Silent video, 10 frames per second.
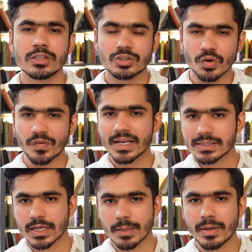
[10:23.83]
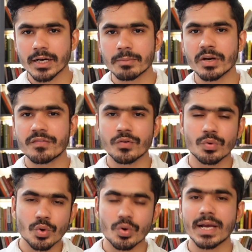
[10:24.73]
Snowflake is recommended, but if you
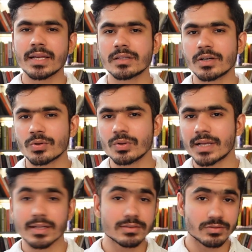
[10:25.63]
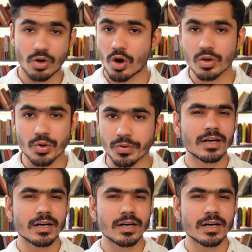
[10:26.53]
know any other tool, that is all good.